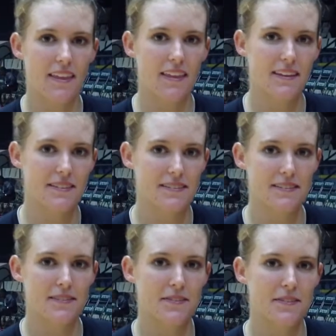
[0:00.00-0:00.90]

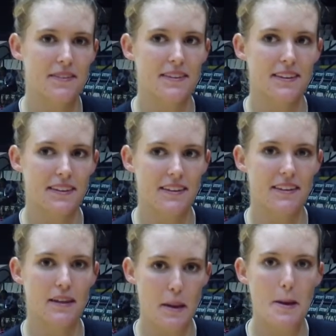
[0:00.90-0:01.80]

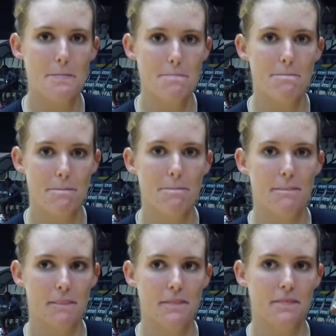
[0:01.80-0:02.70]

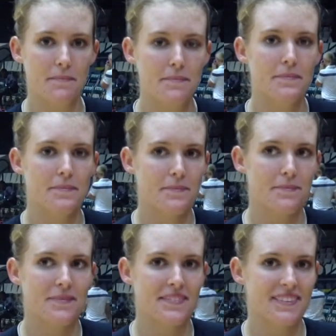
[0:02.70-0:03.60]

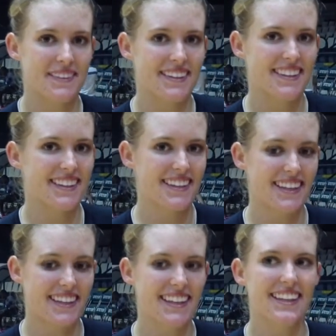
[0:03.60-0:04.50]

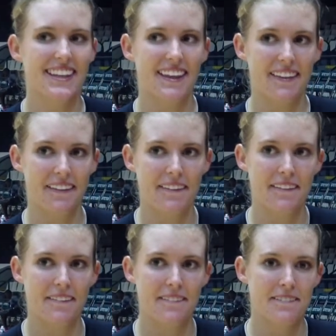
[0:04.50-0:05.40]

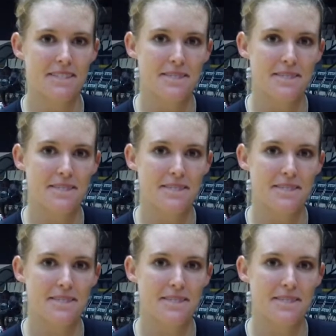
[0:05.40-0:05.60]
(silent)